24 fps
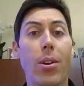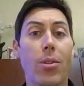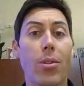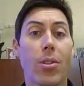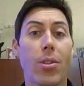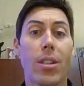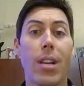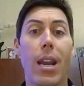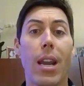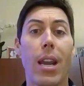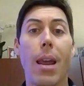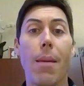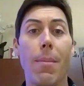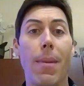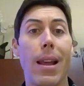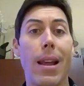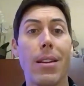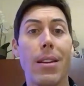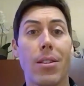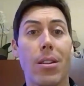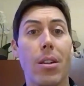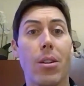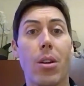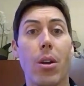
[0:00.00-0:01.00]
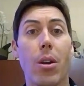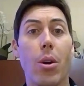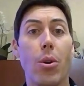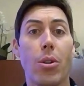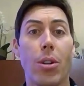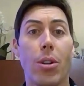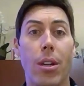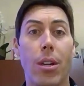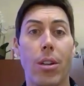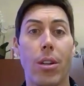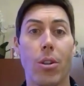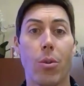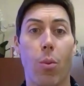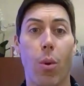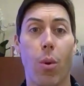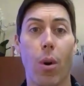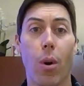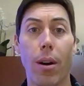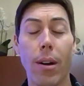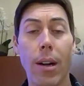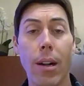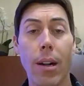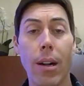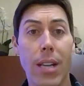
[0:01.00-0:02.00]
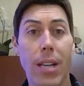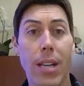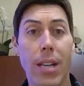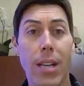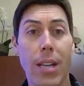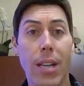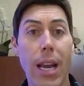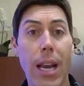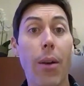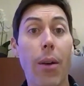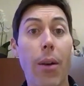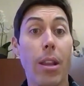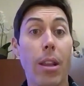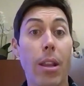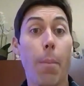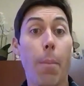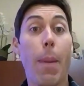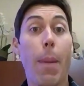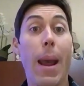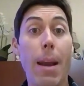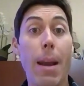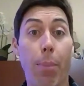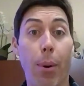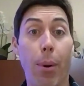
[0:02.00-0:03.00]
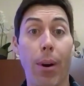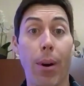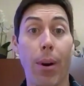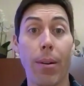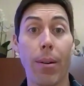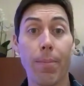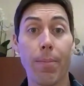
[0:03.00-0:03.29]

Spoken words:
Those same institutions were selling the paper.